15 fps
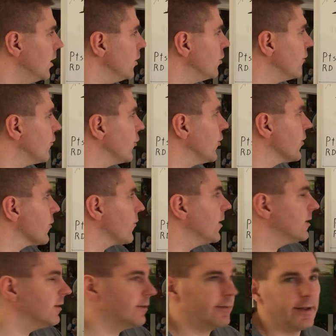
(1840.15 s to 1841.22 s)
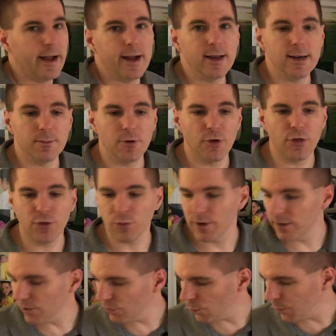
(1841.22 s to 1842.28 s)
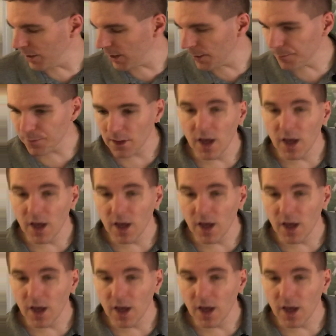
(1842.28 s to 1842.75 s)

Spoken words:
You've earned the right to stay at number 3 this week.